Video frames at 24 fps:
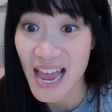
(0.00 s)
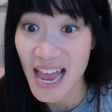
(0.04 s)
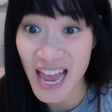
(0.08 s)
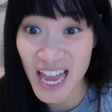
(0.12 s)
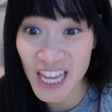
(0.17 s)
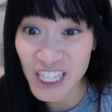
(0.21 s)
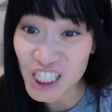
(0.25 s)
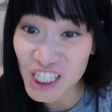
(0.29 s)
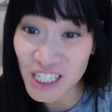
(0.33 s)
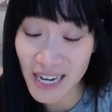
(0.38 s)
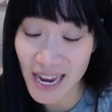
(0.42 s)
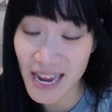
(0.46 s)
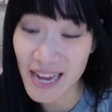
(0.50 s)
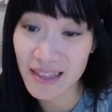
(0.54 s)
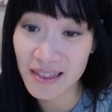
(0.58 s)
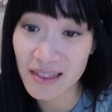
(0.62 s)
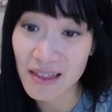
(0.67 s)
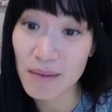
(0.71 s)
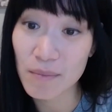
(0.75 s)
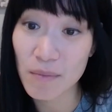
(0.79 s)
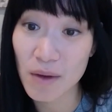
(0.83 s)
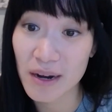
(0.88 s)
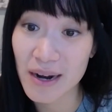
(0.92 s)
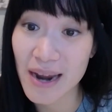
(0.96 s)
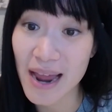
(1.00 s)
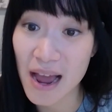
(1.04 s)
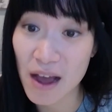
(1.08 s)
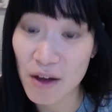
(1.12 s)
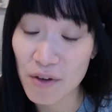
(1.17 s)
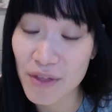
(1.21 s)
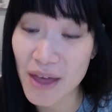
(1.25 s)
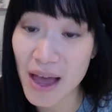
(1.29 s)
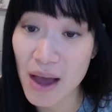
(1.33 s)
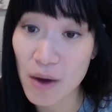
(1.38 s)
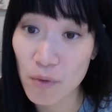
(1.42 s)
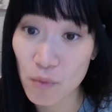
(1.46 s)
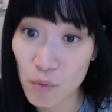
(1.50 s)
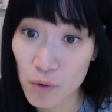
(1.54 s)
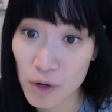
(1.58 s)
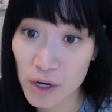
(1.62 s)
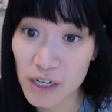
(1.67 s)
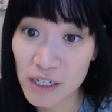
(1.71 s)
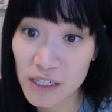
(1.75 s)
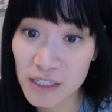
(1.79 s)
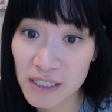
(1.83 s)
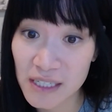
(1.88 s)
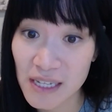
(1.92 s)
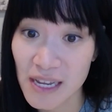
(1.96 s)
educate them on how that
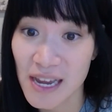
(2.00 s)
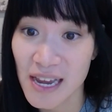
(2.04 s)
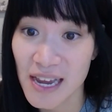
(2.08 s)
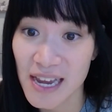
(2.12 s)
works.